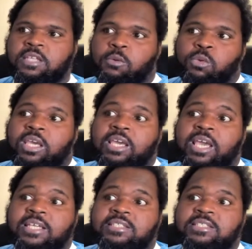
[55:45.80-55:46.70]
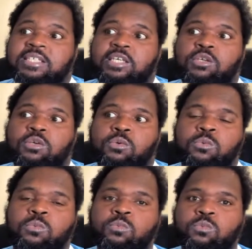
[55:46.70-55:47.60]
that we can't see
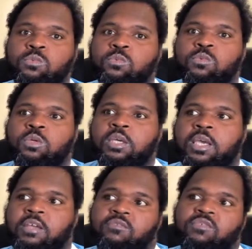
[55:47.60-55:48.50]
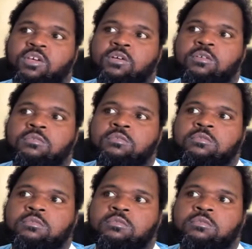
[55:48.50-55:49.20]
you and feel,